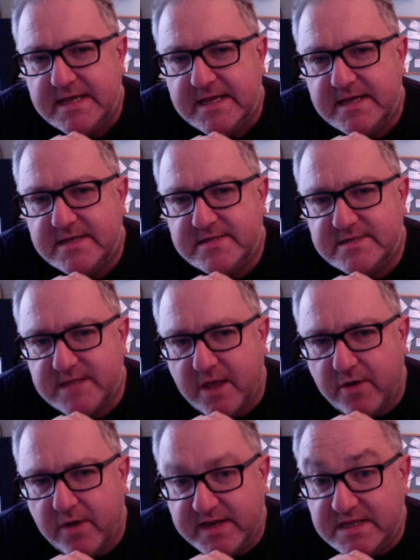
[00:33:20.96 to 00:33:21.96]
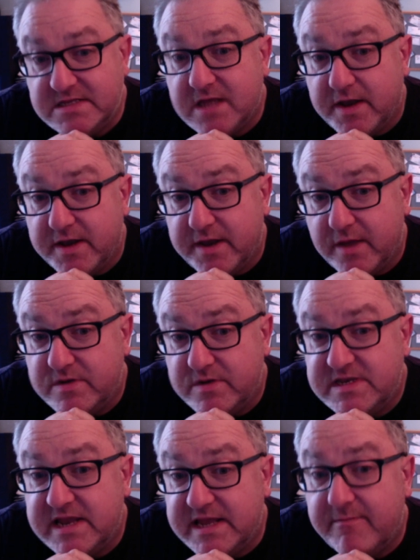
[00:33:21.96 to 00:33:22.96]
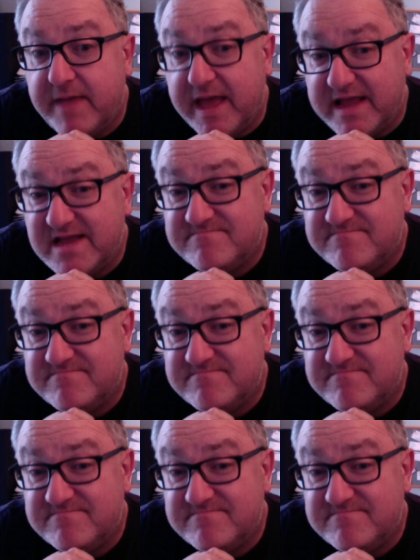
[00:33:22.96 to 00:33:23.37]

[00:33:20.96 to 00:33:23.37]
And so I decided I would take it back.